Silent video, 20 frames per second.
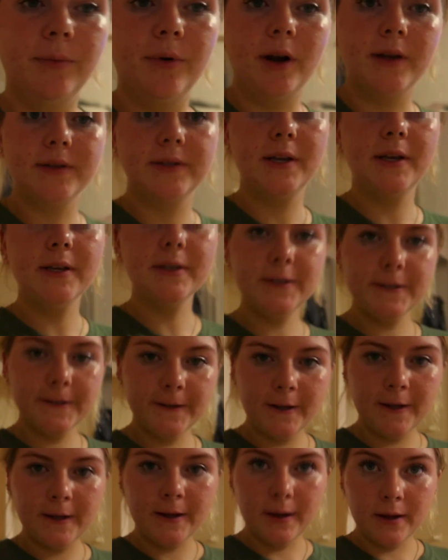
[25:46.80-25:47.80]
process.
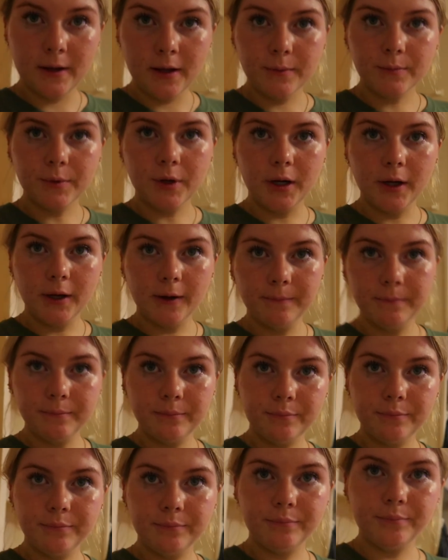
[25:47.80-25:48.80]
I'm gonna
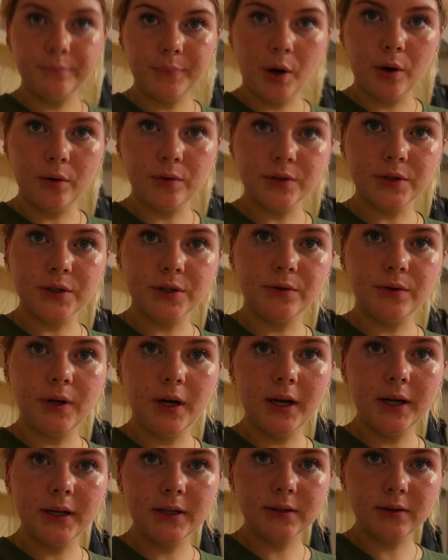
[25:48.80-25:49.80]
post you
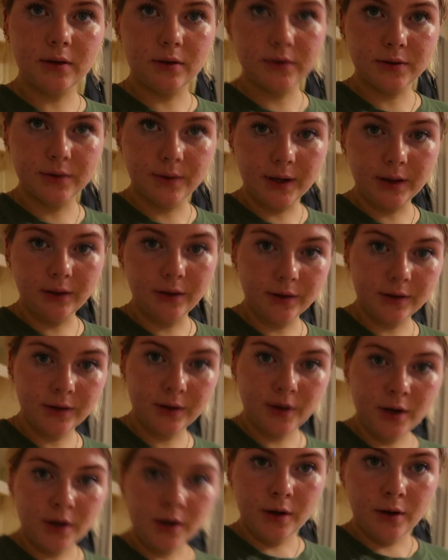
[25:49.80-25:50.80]
guys. Also, I look
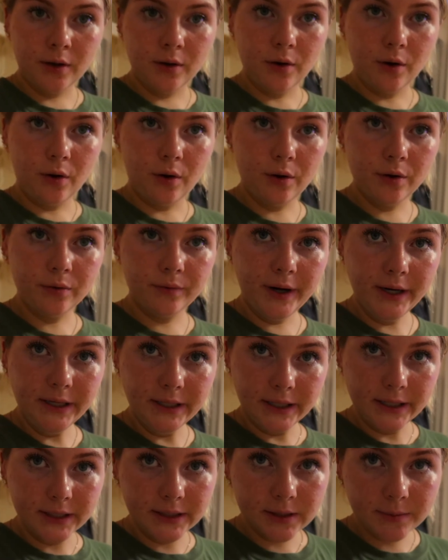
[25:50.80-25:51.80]

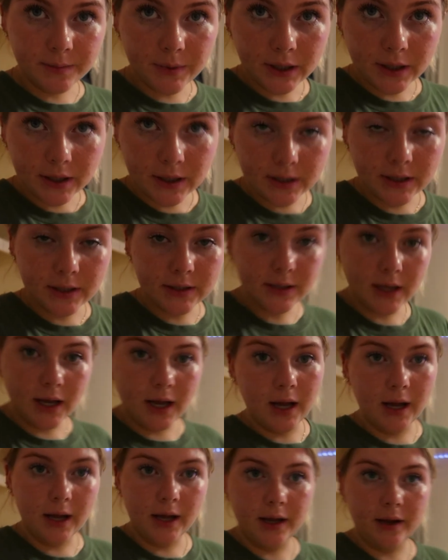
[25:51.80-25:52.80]
horrendous because
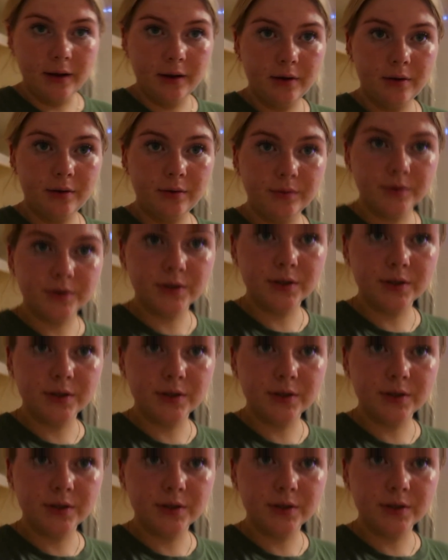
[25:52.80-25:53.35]
I was